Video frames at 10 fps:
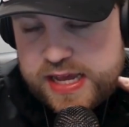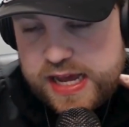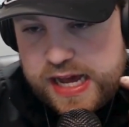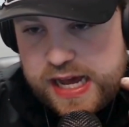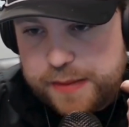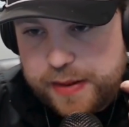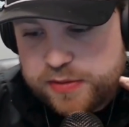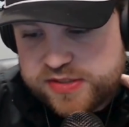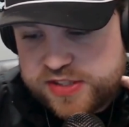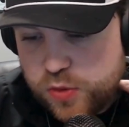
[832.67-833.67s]
I will
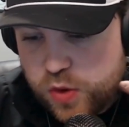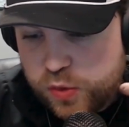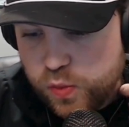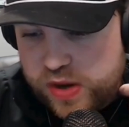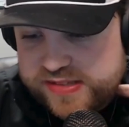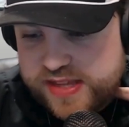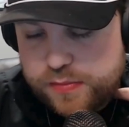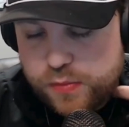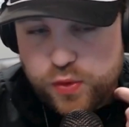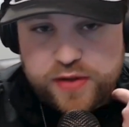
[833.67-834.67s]
see you on Wednesday
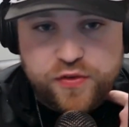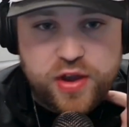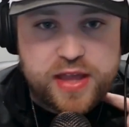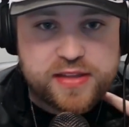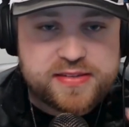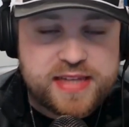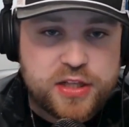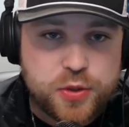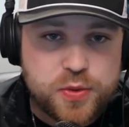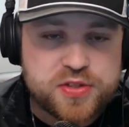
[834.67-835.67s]
morning for a St.
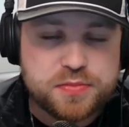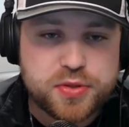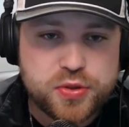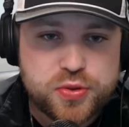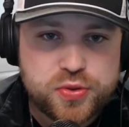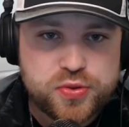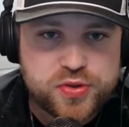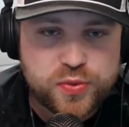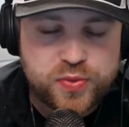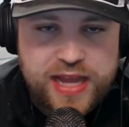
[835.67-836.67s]
Louis
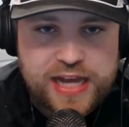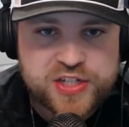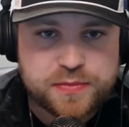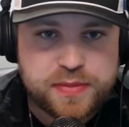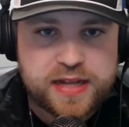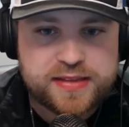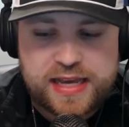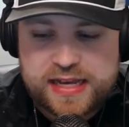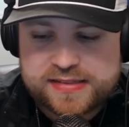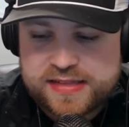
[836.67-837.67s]
Blues reaction
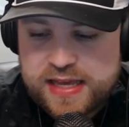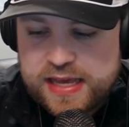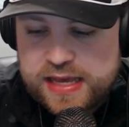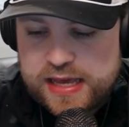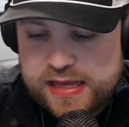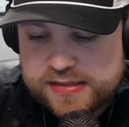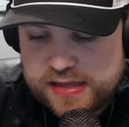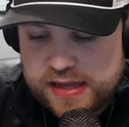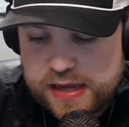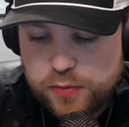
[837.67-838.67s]
podcast, as
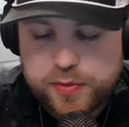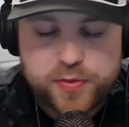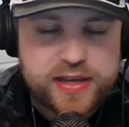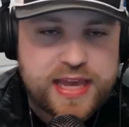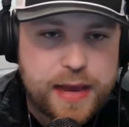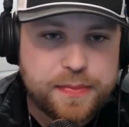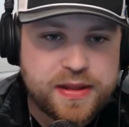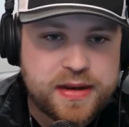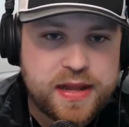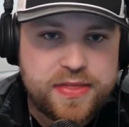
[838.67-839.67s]
I will be
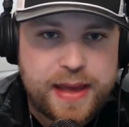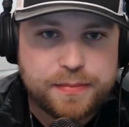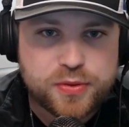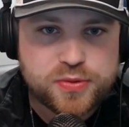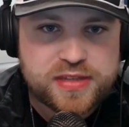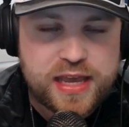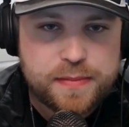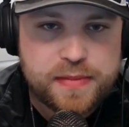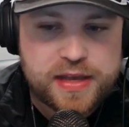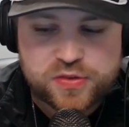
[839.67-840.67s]
recapping that Blues
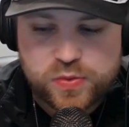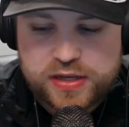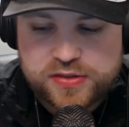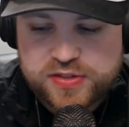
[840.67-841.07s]
game as well.